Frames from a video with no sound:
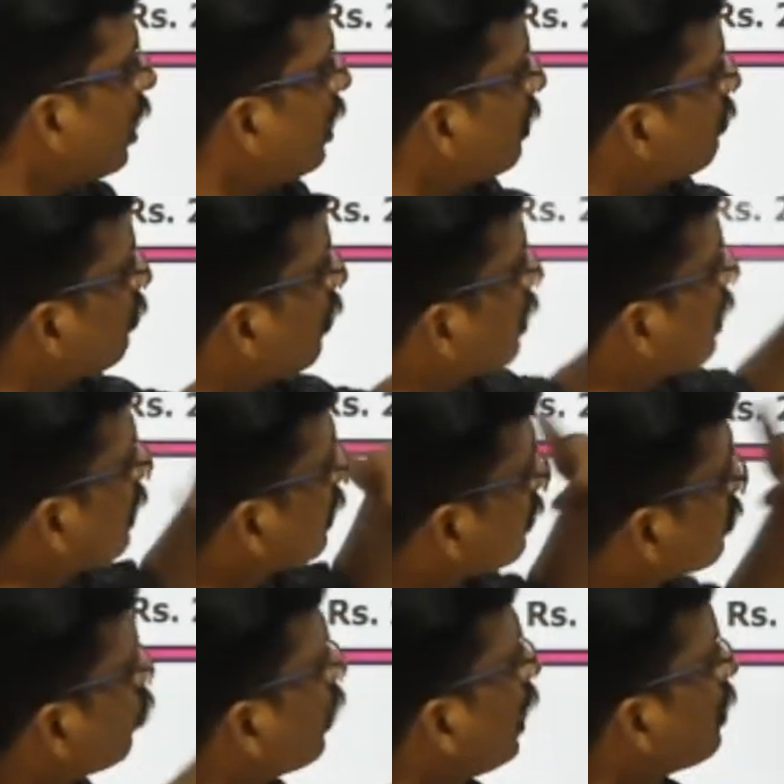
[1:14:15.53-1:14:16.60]
what interest
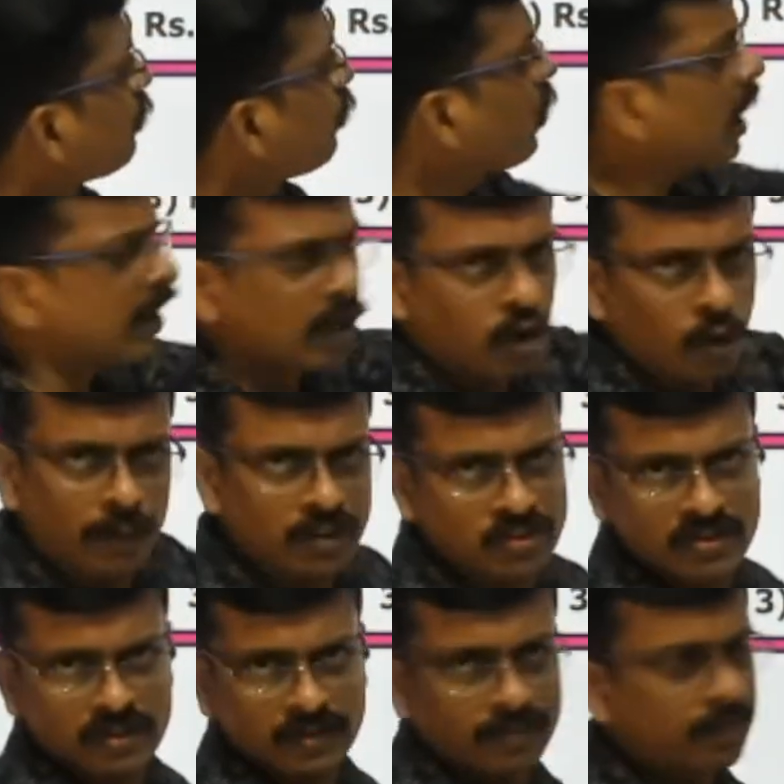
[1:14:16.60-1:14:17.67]
you get for 100
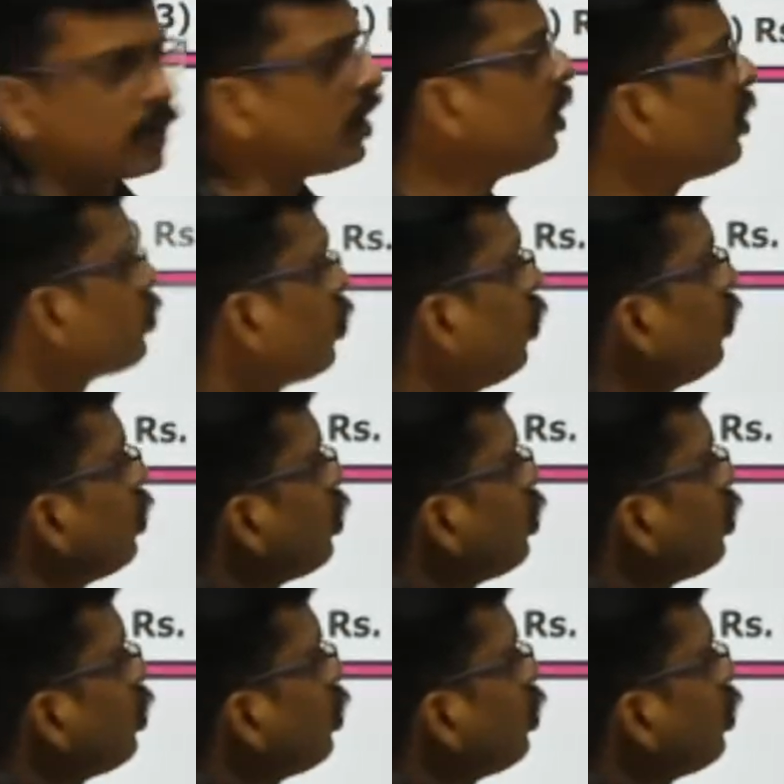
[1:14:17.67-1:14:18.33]
rupees. So